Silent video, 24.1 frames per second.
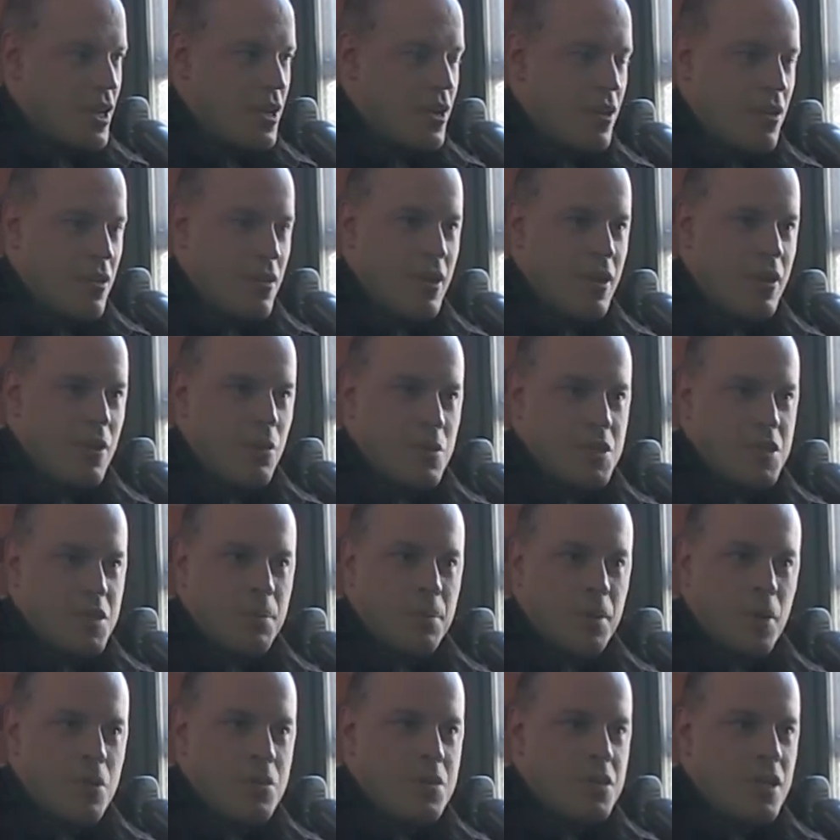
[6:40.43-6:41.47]
later, there was a
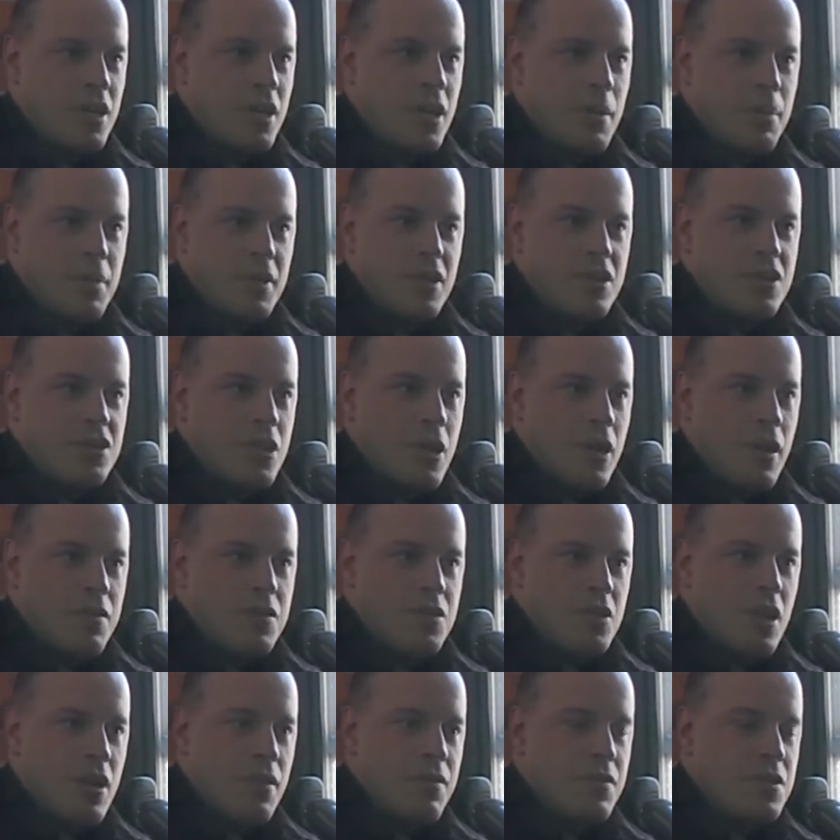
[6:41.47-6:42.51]
posting up at the
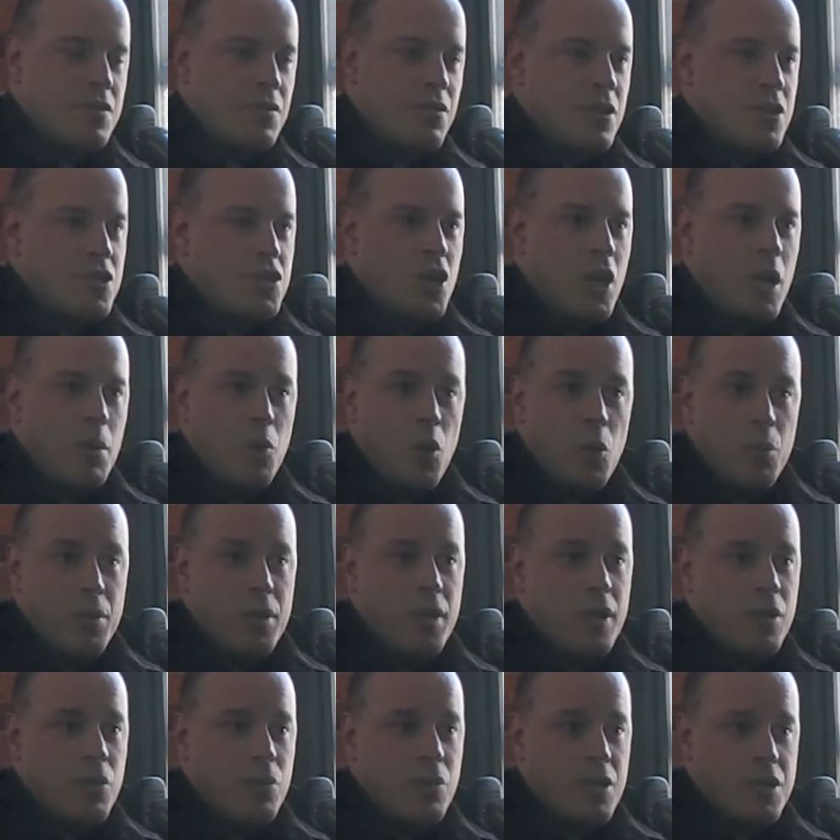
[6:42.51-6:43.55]
sheriff's office for a job
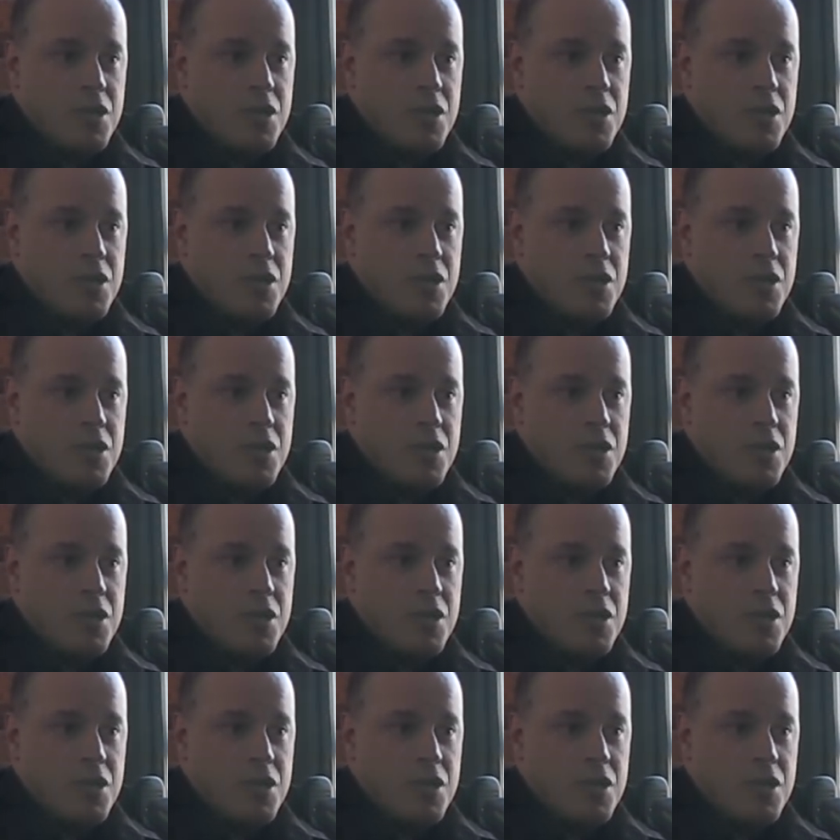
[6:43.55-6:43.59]
opening,